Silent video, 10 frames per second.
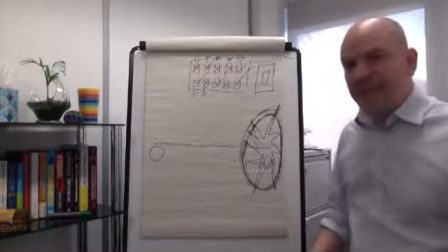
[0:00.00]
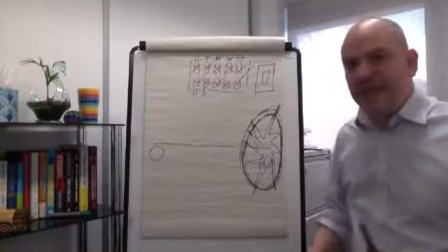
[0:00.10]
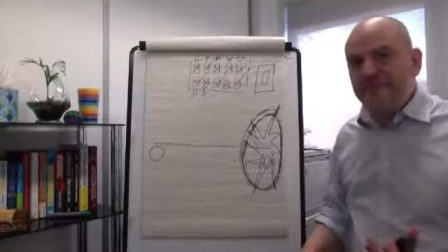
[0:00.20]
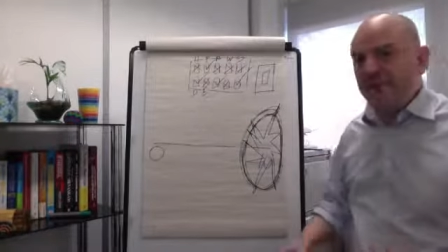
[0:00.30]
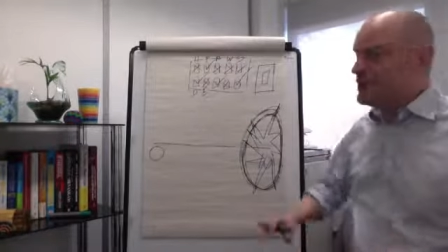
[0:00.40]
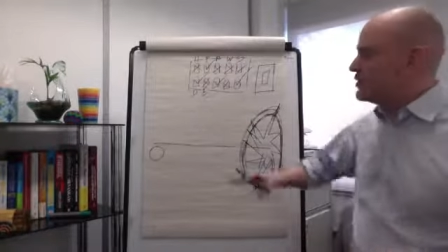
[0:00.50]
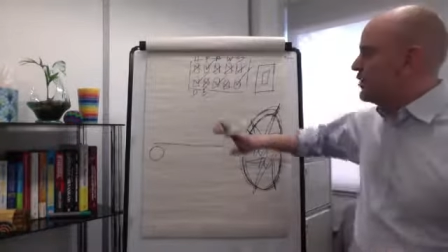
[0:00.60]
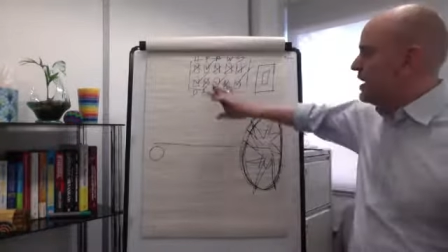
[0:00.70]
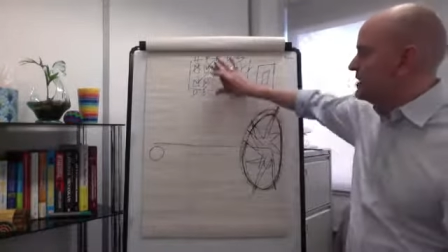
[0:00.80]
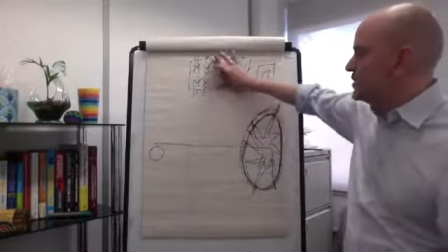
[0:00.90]
If I
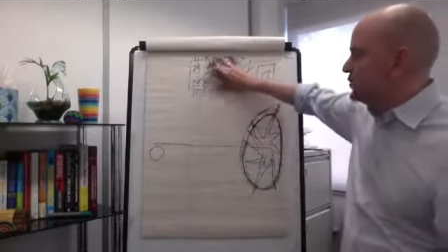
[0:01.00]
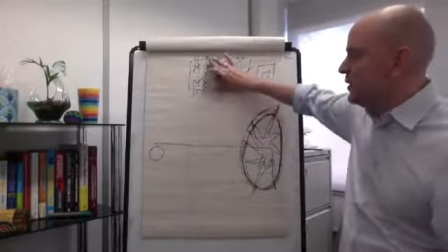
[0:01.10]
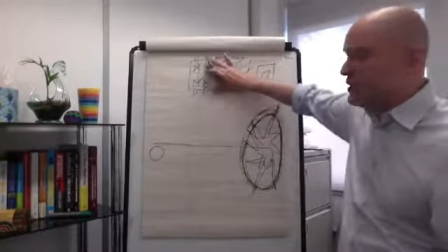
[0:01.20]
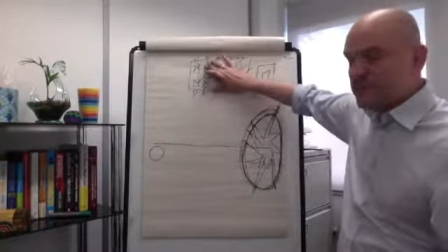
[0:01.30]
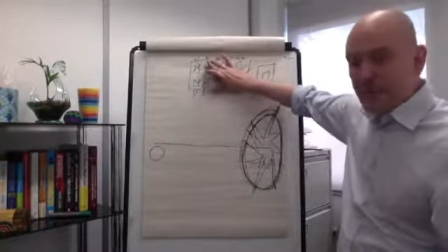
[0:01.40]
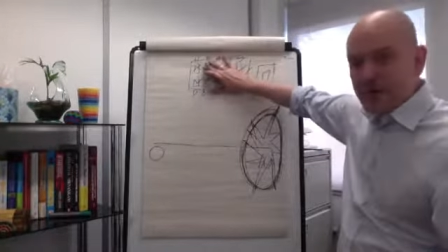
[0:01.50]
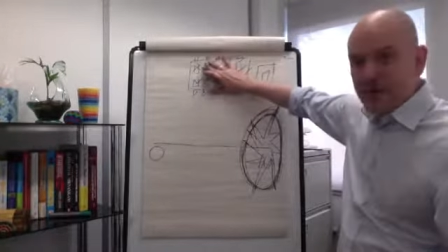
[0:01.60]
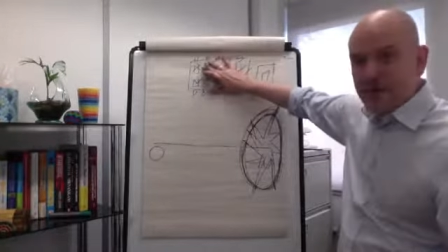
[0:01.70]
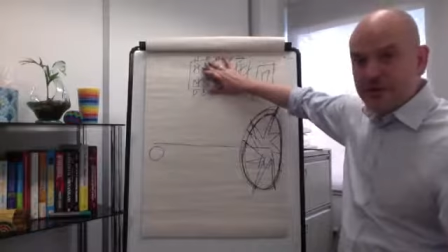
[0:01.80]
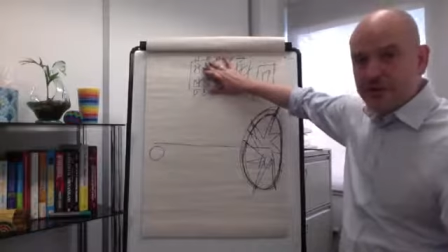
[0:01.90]
try and switch my
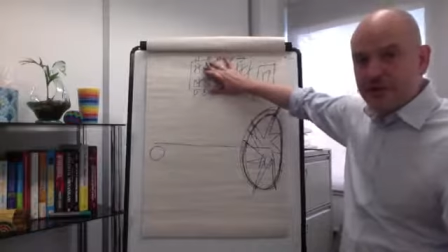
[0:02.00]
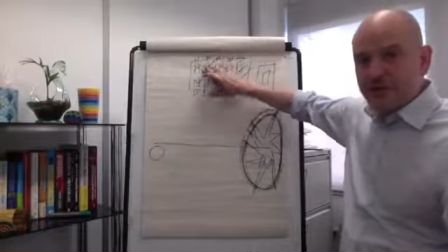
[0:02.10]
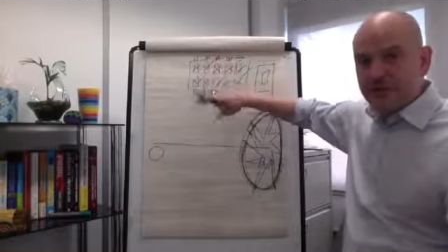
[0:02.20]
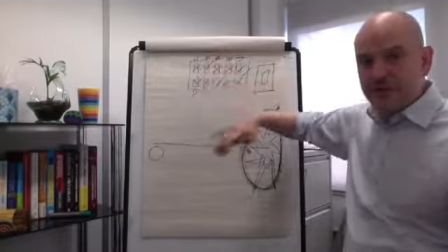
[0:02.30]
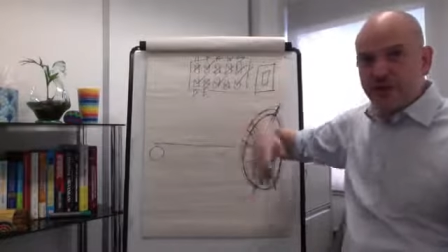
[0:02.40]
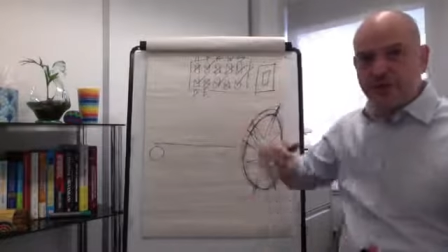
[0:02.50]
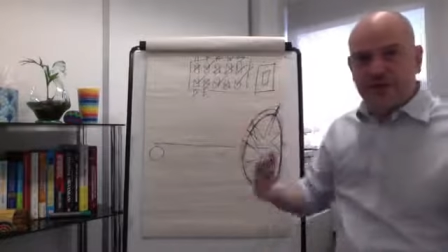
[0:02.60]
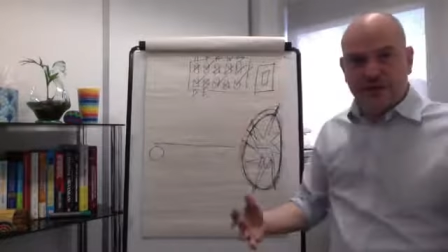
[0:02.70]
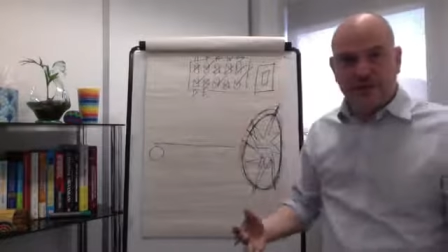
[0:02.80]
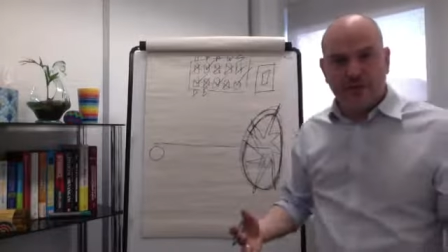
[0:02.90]
emotions off and not
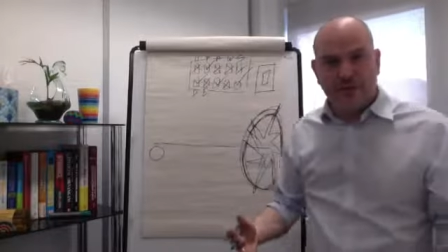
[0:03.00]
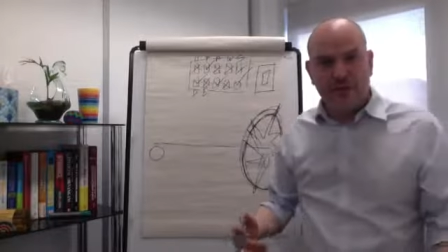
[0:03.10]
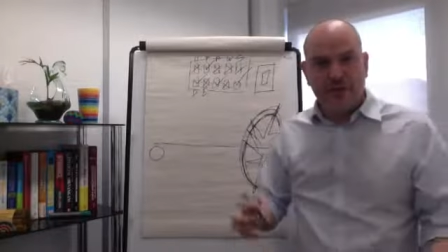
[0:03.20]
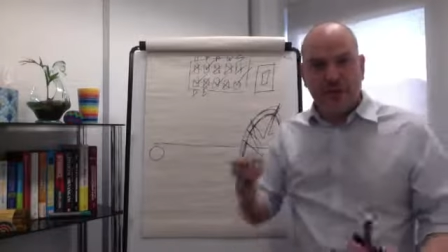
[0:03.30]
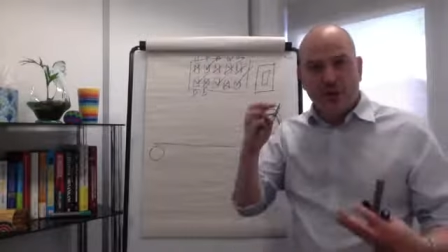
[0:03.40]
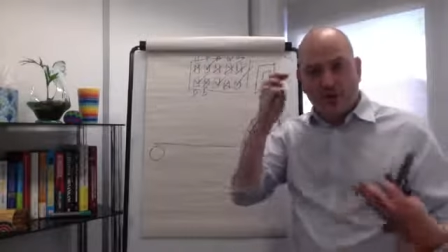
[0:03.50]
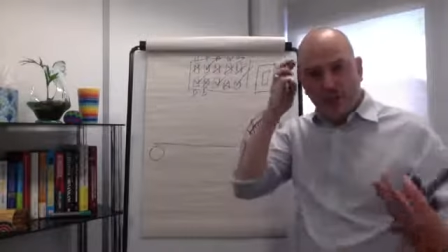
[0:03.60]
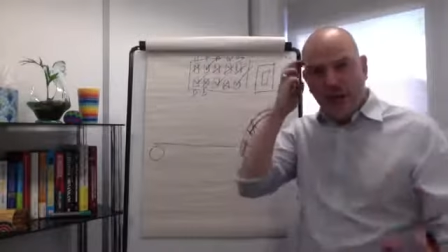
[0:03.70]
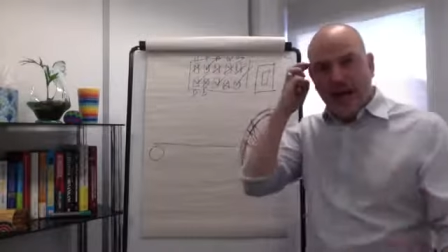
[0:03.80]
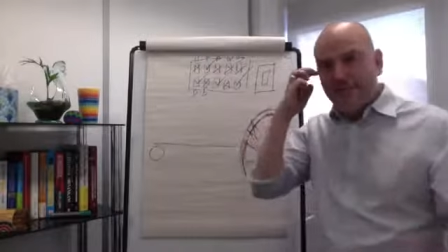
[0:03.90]
feel them,
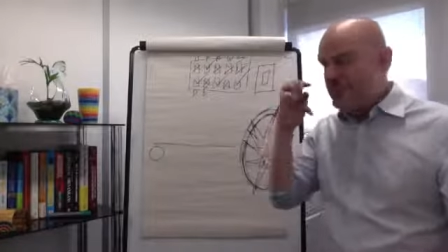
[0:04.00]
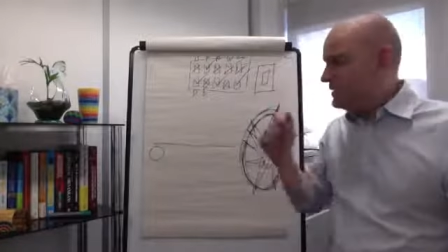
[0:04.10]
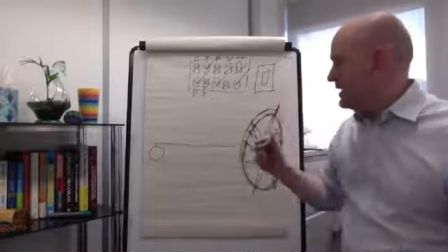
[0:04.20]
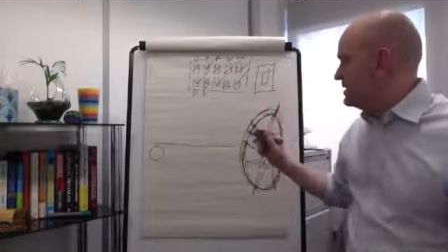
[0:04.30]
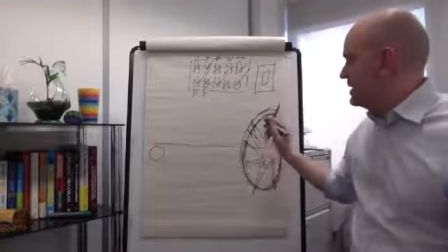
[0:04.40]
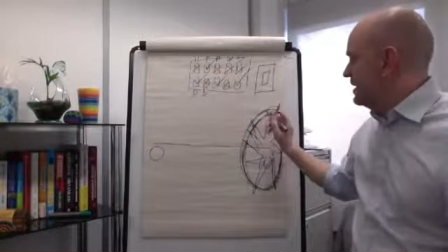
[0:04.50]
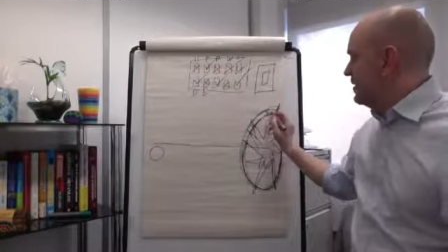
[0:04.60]
what happens is